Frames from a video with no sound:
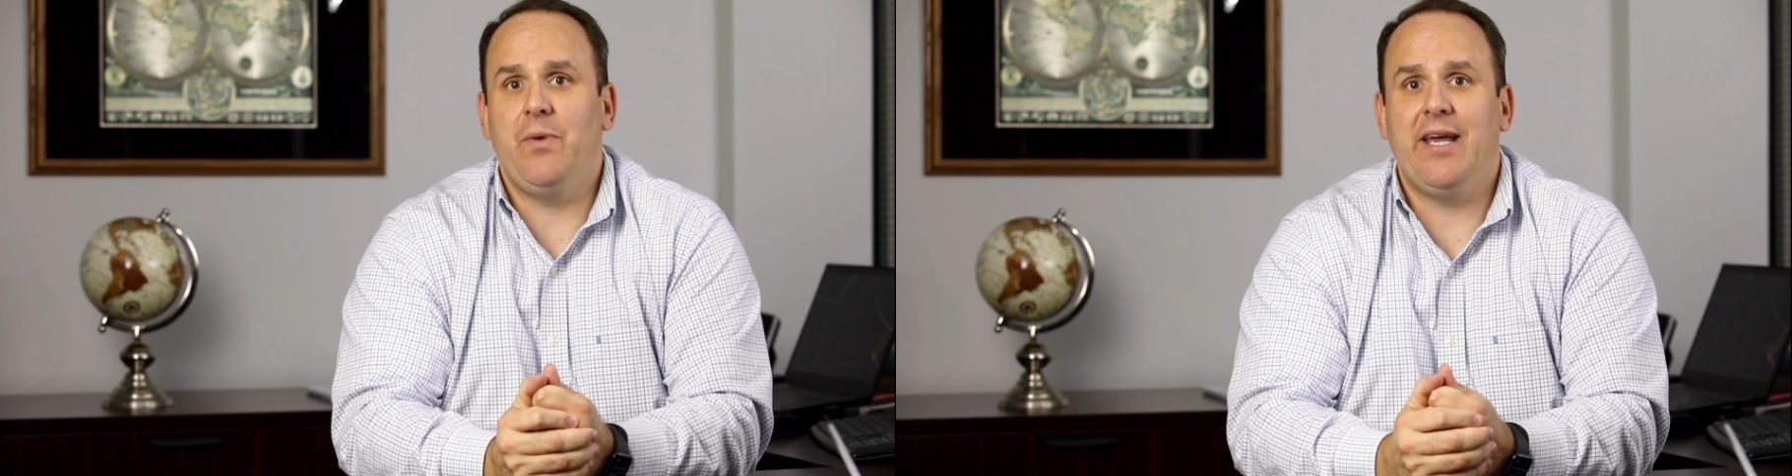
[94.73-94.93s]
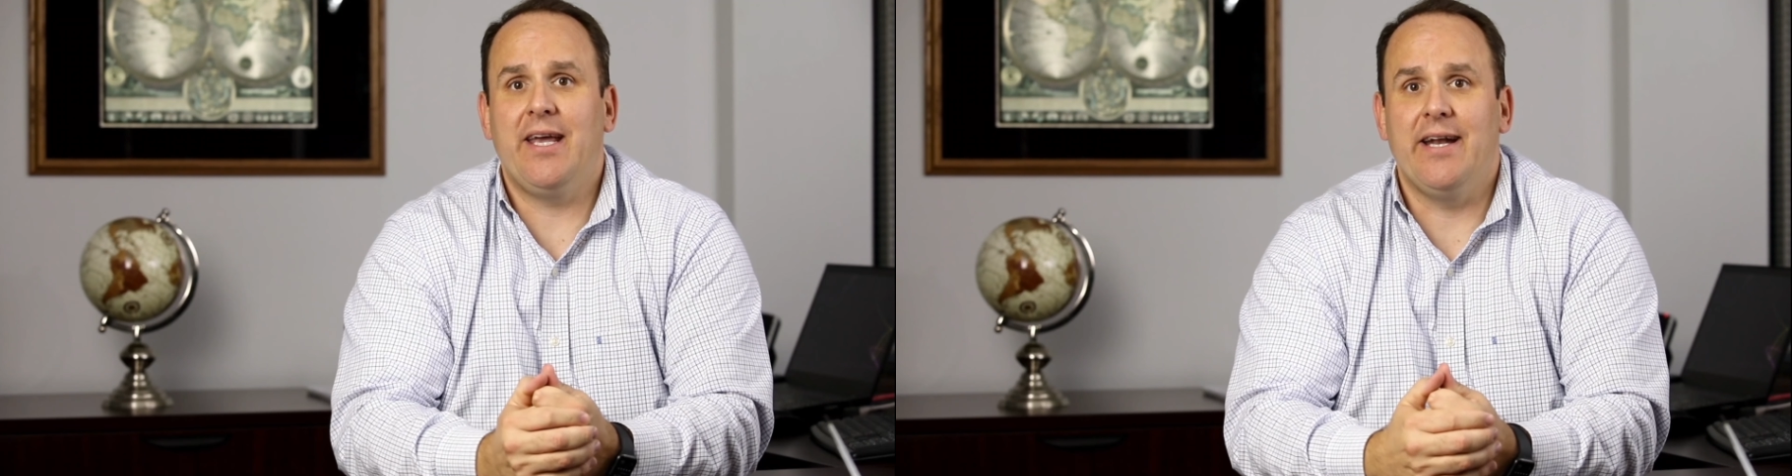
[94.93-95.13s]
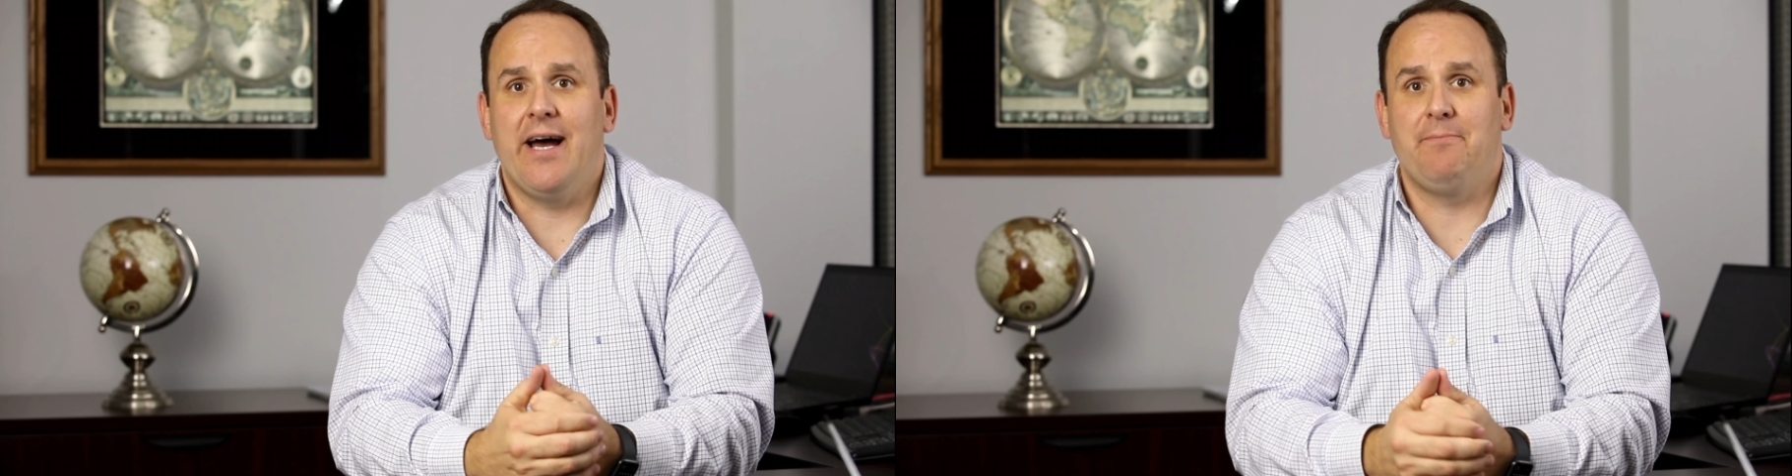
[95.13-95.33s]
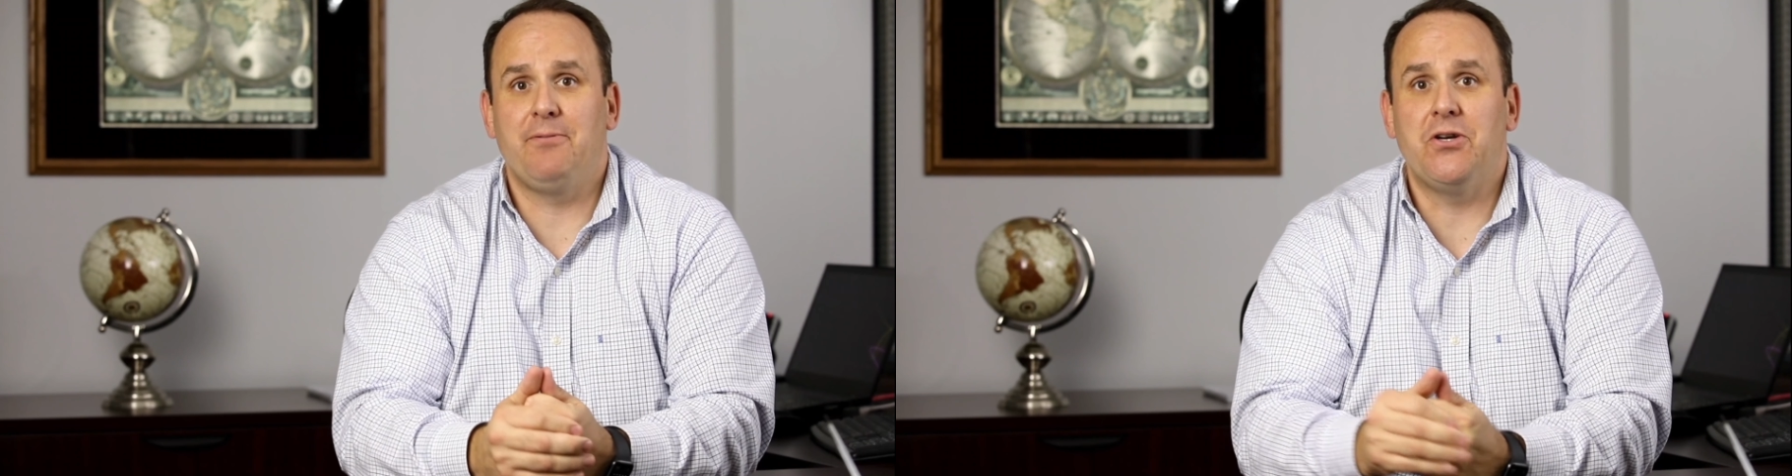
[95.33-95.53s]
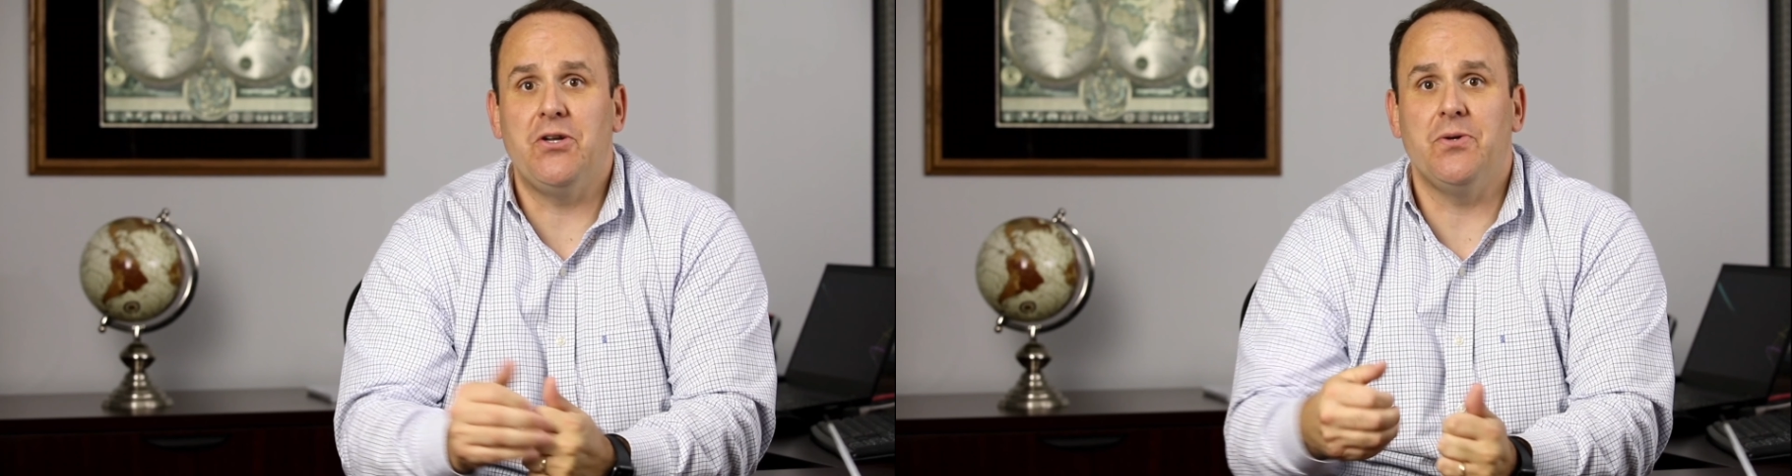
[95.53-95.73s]
we cannot
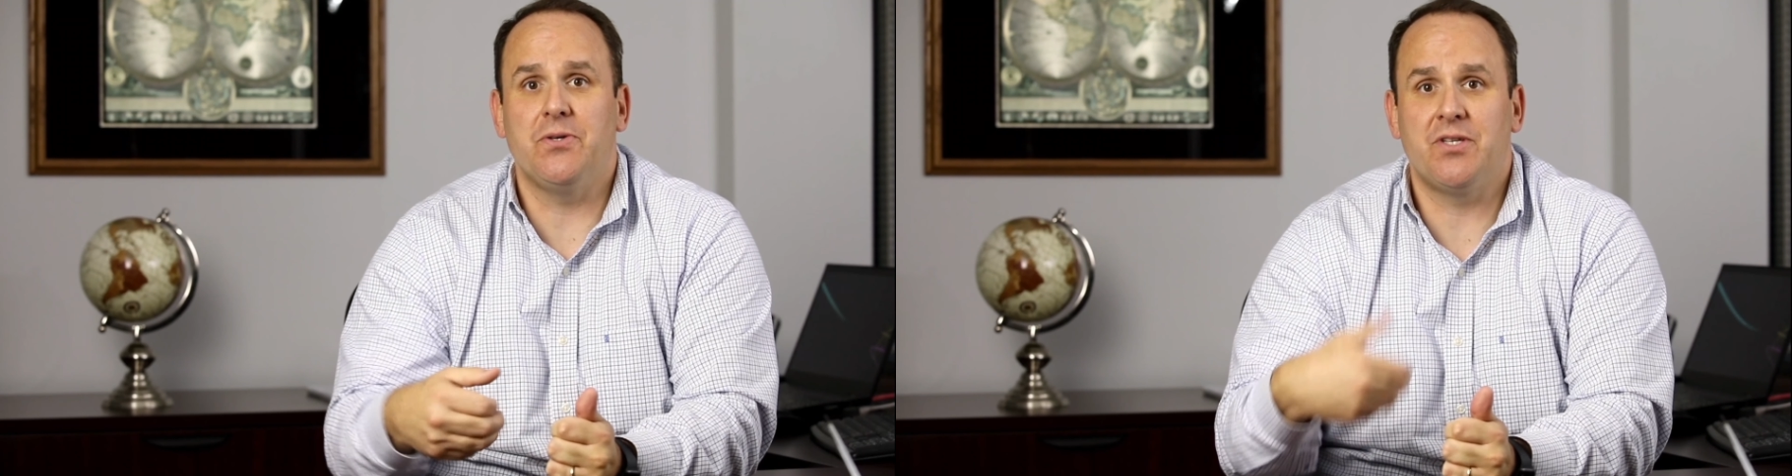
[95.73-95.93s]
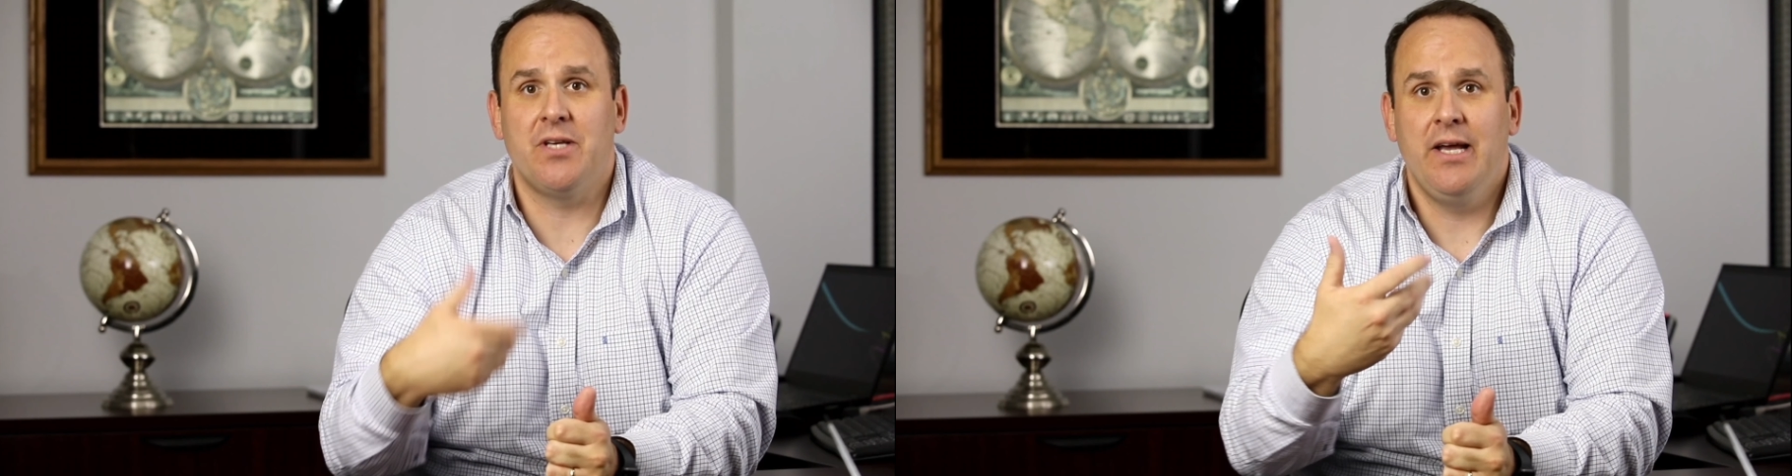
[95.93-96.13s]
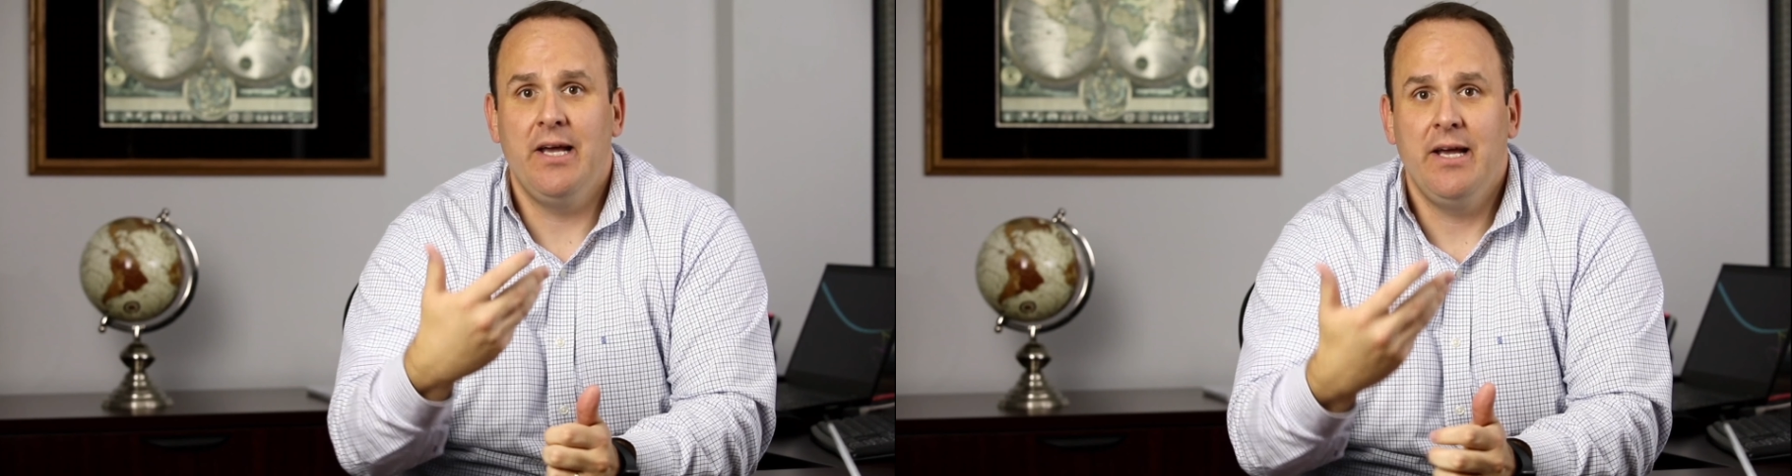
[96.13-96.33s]
produce